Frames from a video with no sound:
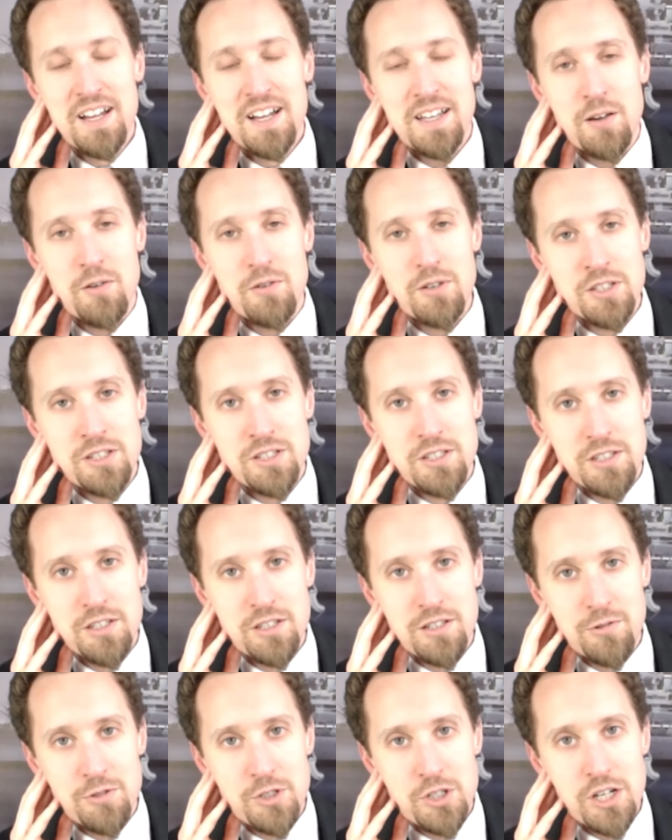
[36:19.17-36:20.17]
you know,
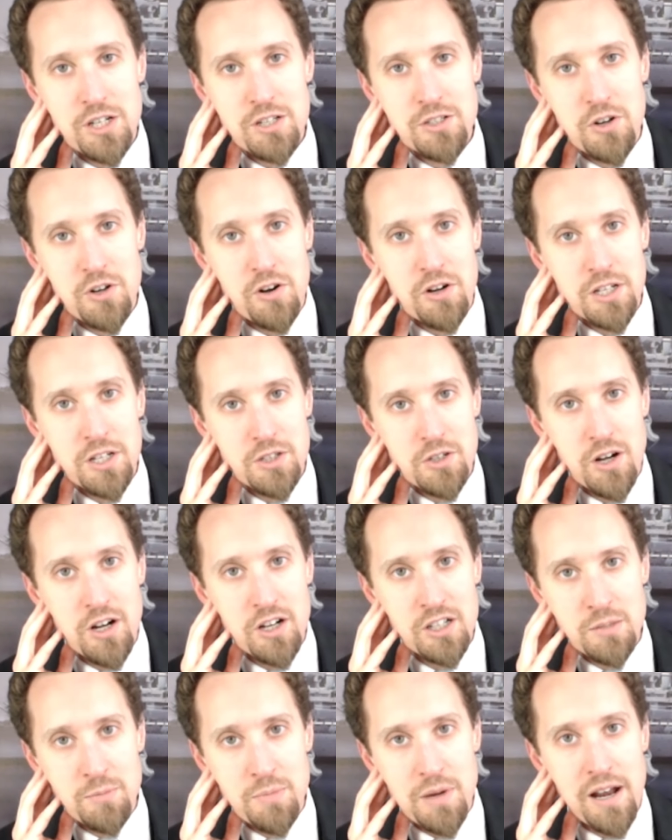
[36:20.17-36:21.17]
you know, she has already
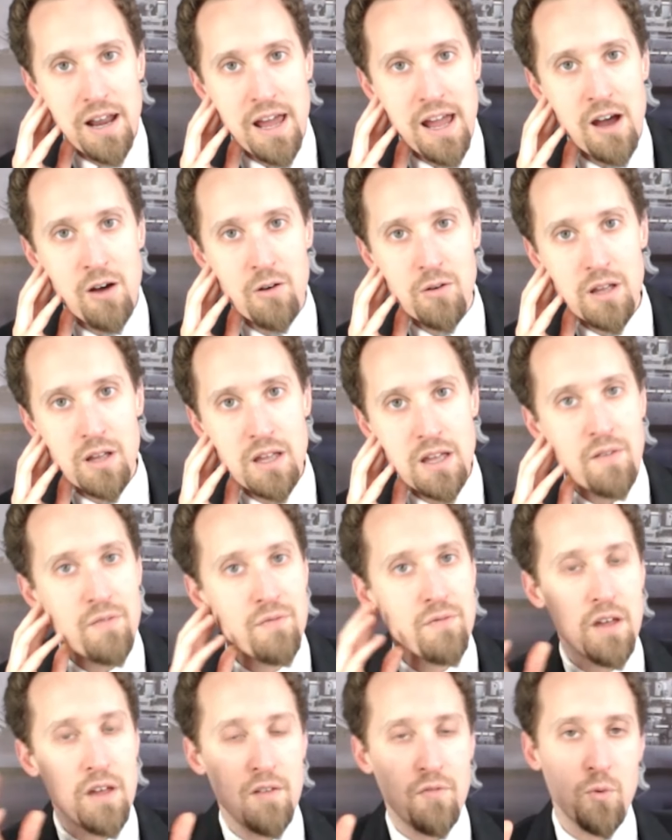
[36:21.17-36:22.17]
talked about how
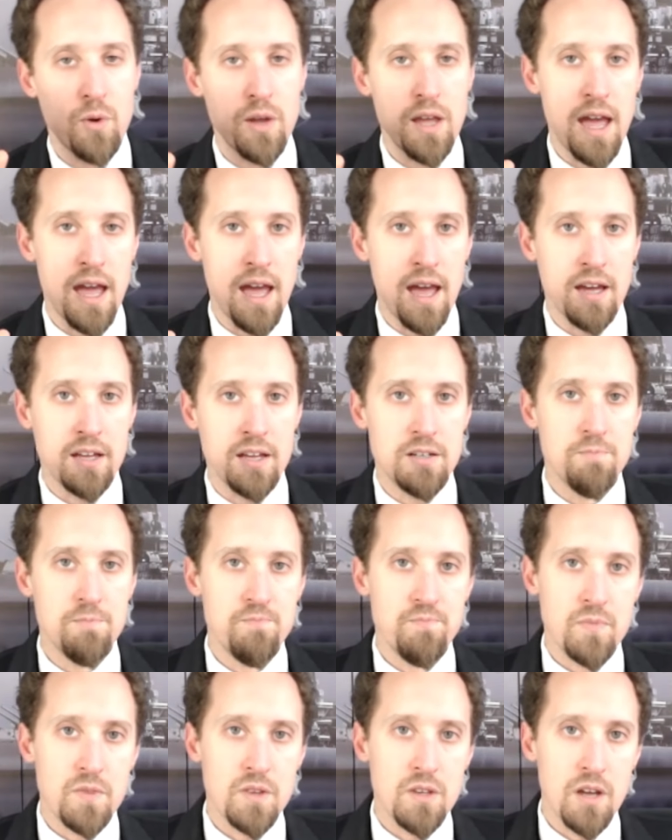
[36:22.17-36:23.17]
if if we had
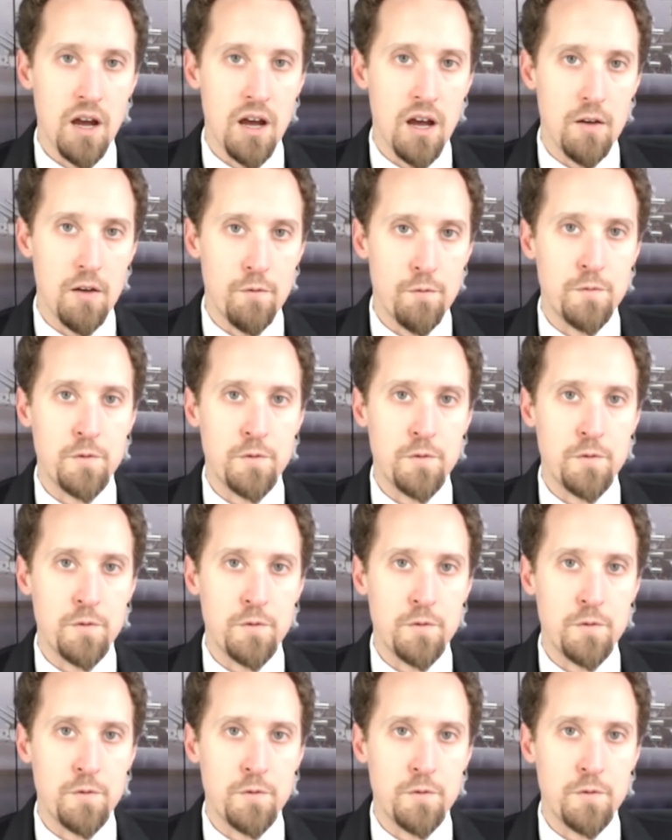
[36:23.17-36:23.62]
uh,